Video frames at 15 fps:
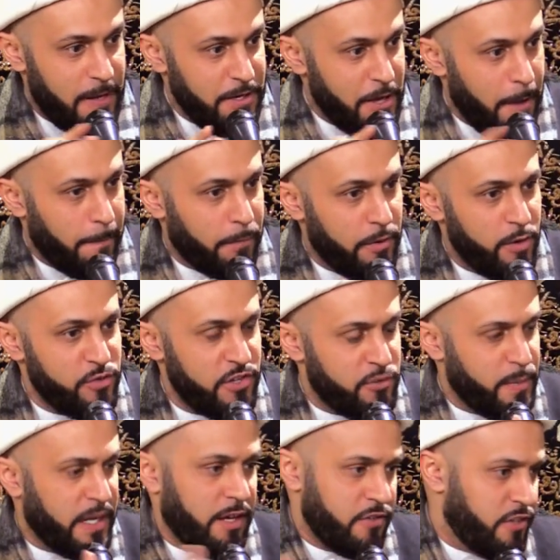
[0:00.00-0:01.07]
in numbers is
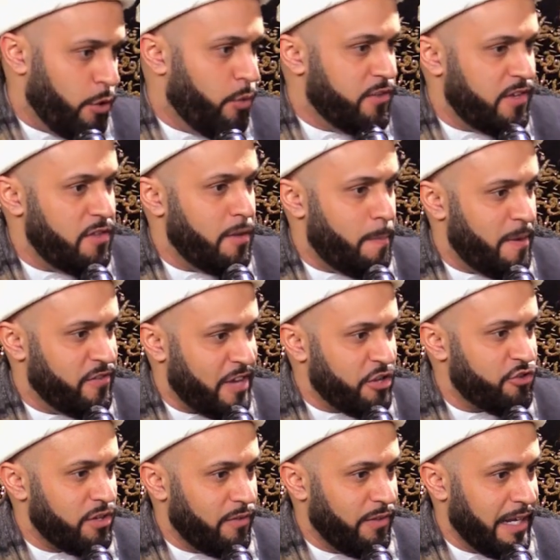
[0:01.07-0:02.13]
because it was in the
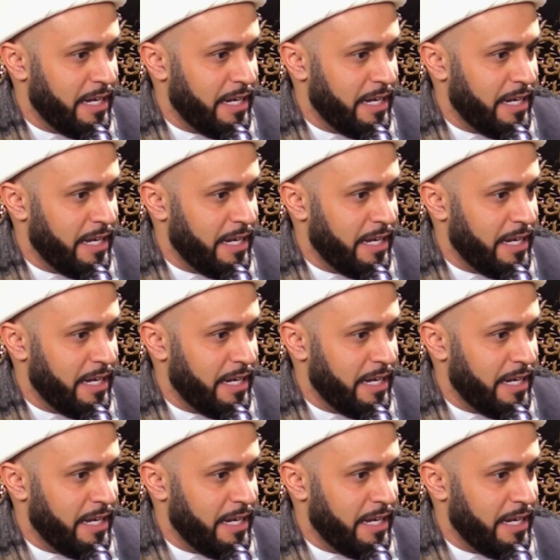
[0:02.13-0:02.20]
possession of